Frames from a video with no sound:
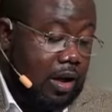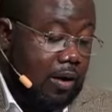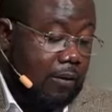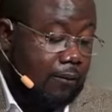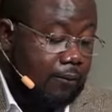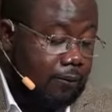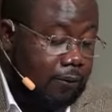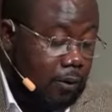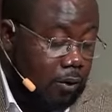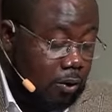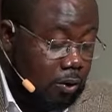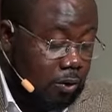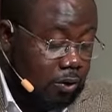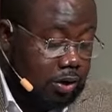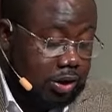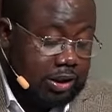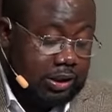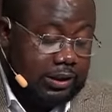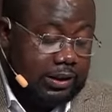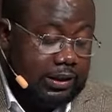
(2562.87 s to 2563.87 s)
For
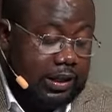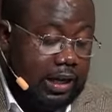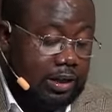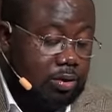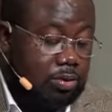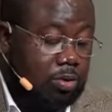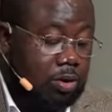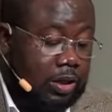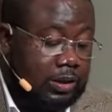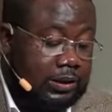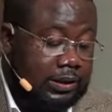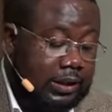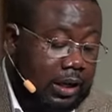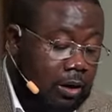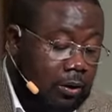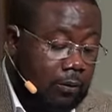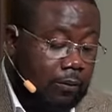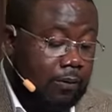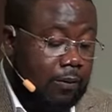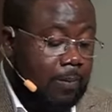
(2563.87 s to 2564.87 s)
she said to
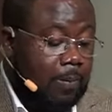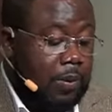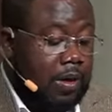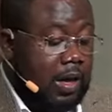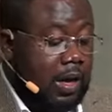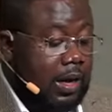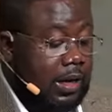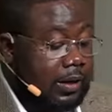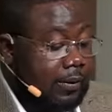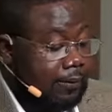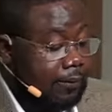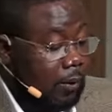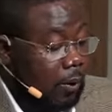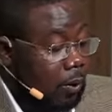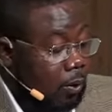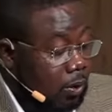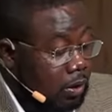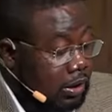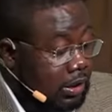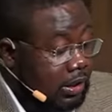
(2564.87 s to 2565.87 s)
herself, if
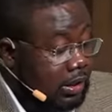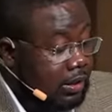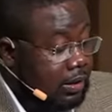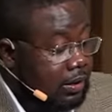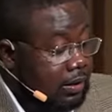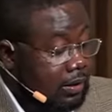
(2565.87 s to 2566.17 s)
only